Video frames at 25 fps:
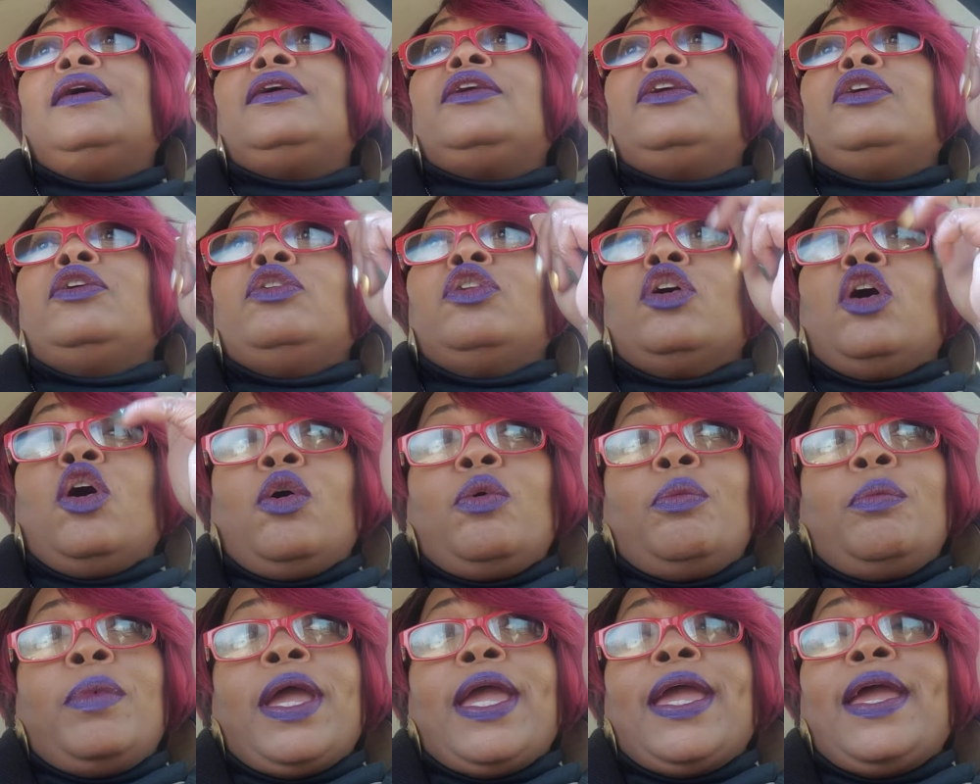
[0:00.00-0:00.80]
You
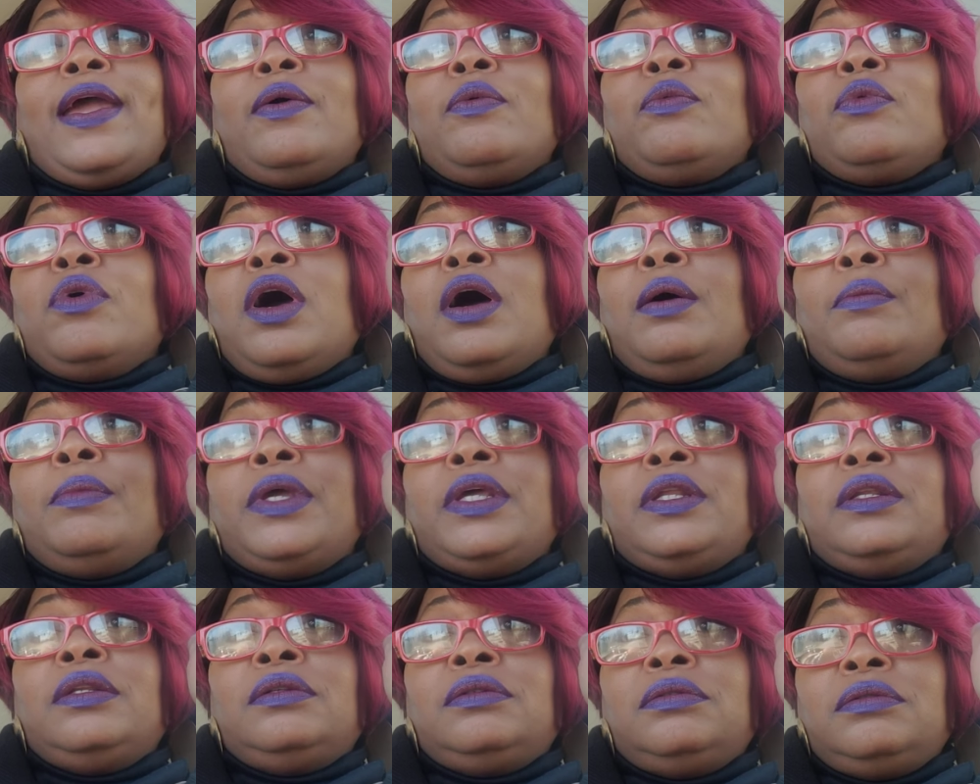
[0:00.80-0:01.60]
know, man,
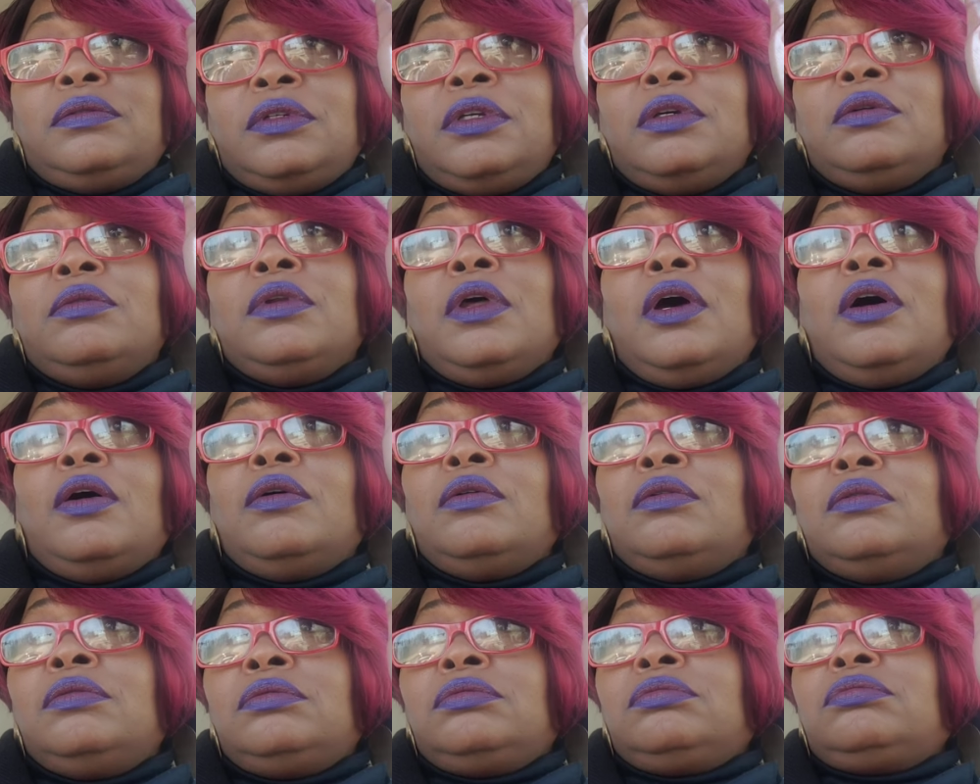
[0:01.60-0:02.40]
woman, you
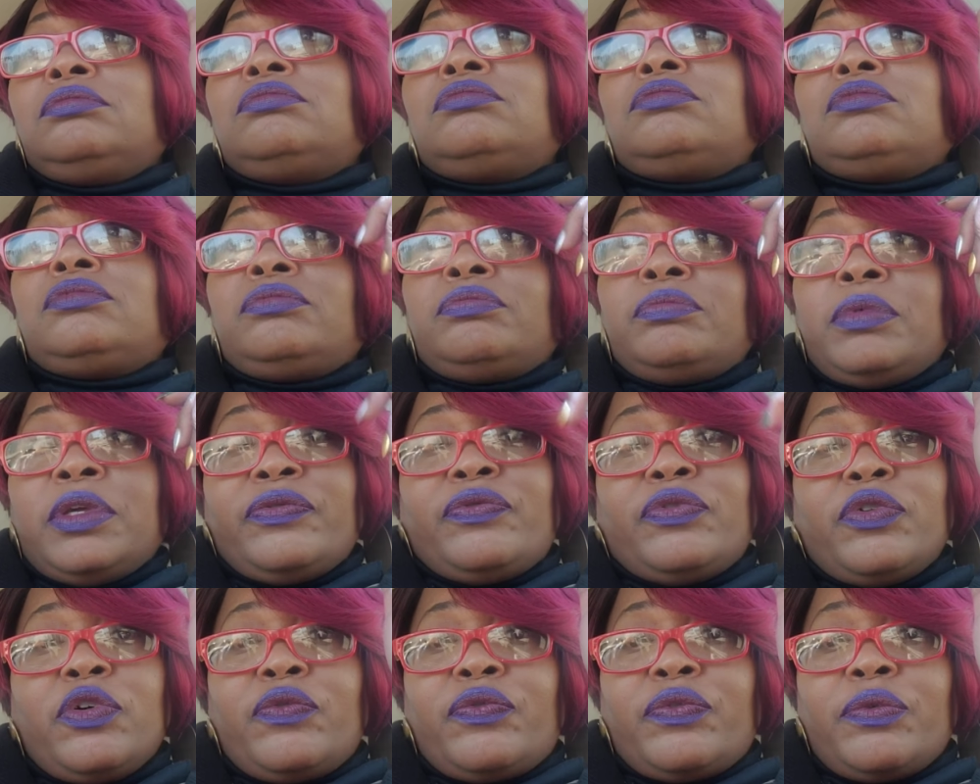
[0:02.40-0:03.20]
know, be
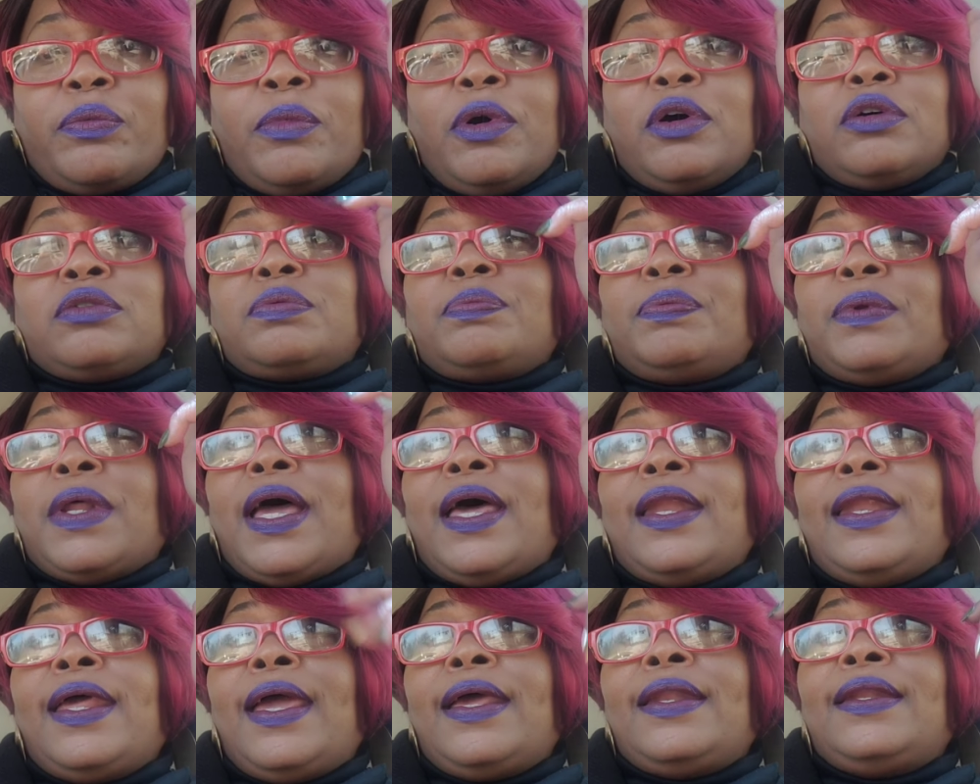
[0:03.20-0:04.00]
fruitful,
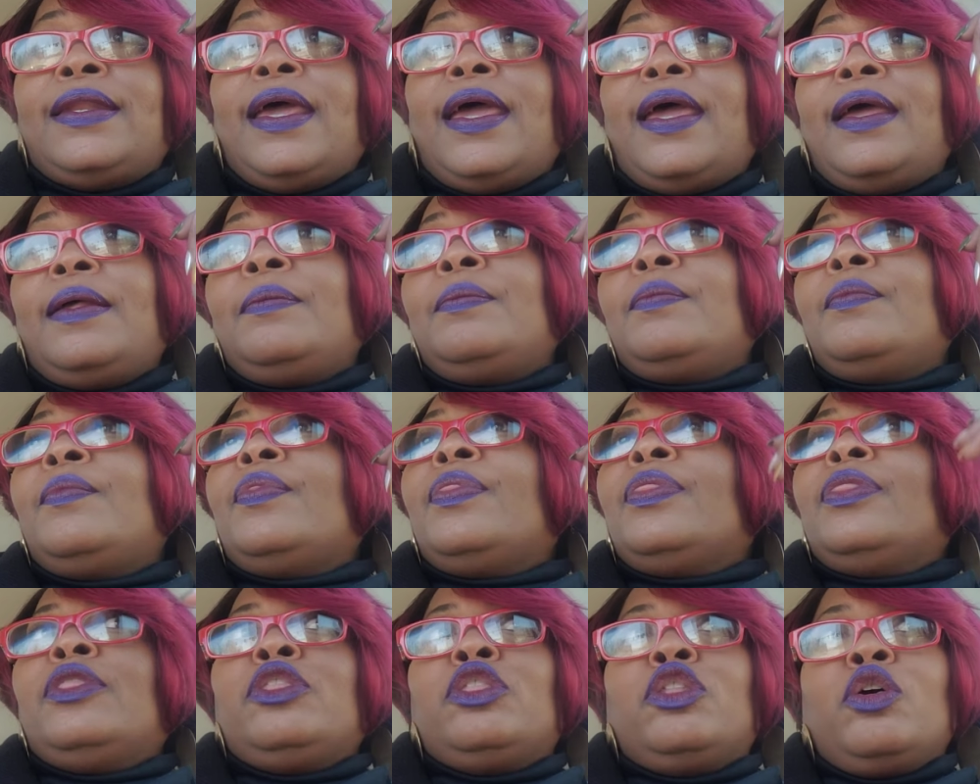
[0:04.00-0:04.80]
multiply that, that.
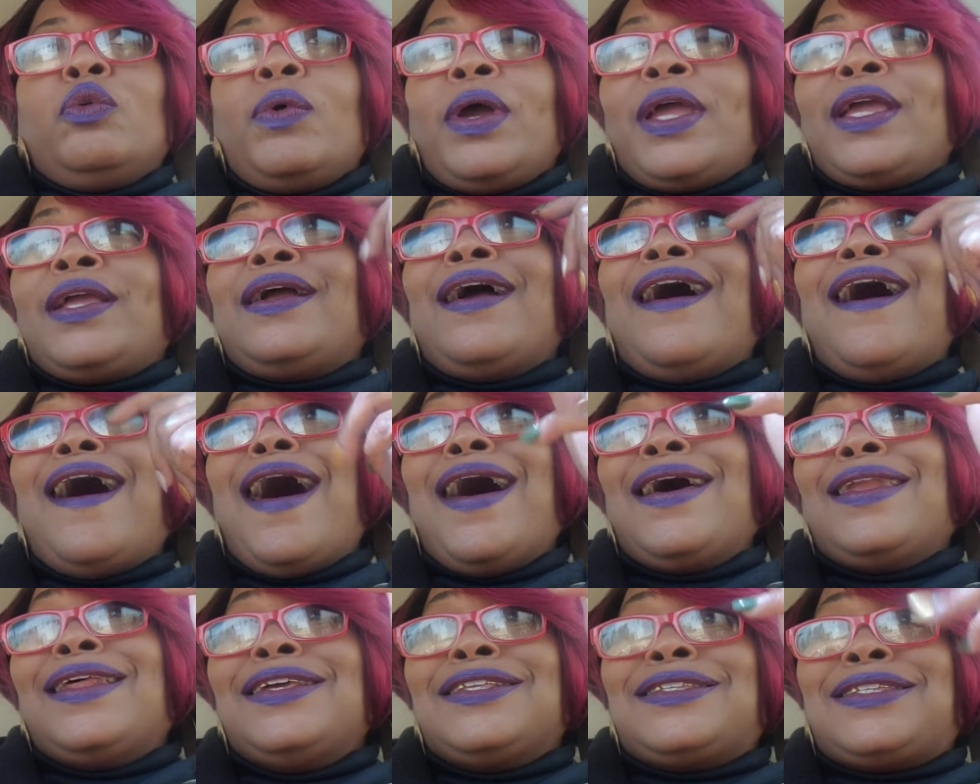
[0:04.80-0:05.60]
The way
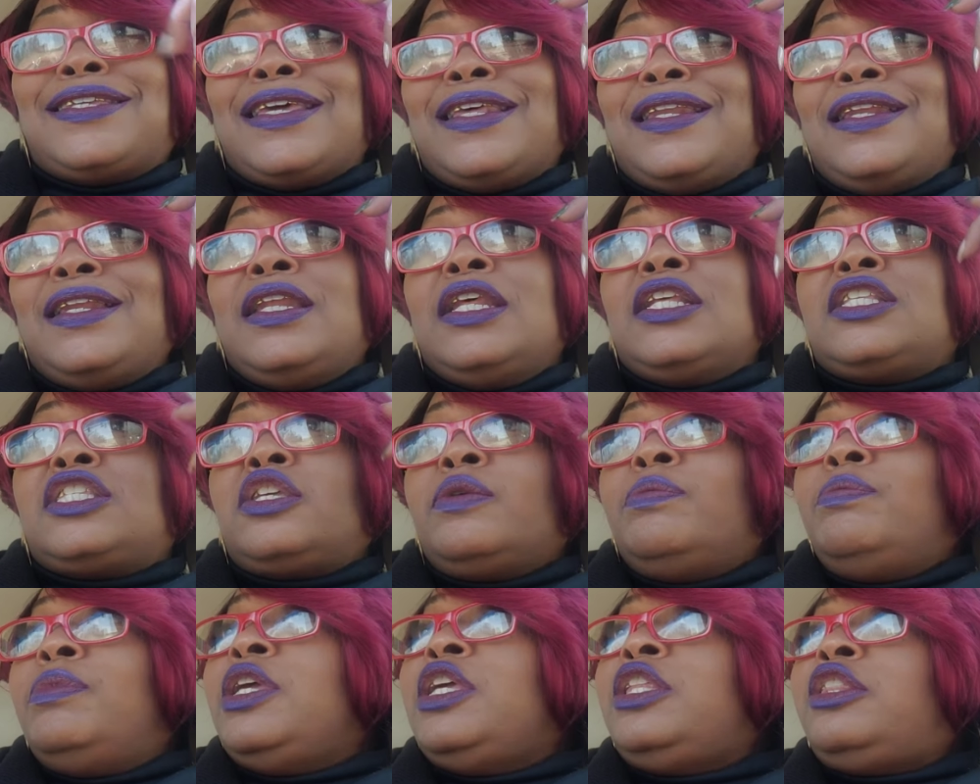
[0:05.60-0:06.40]
God intended it
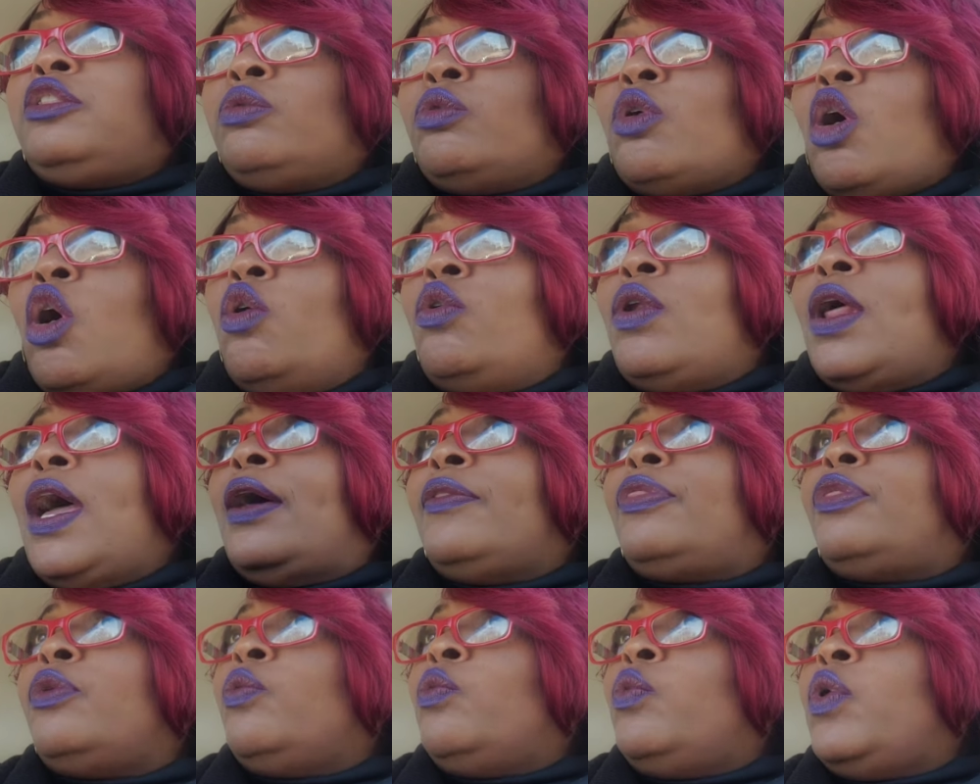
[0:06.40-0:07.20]
to be thrown
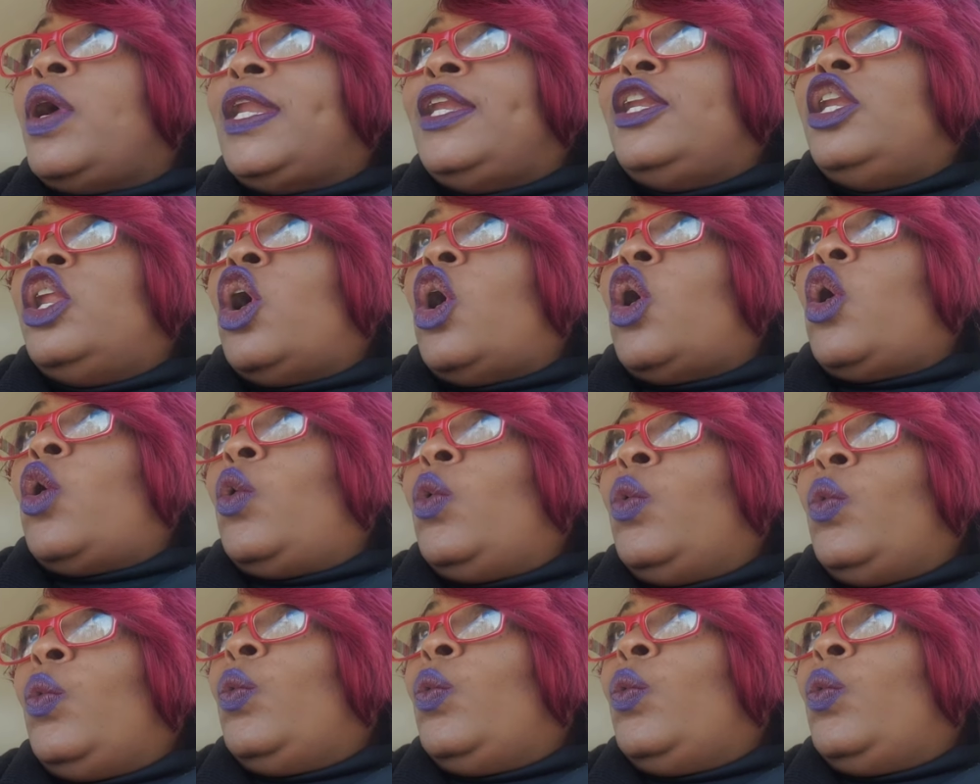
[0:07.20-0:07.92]
out the window.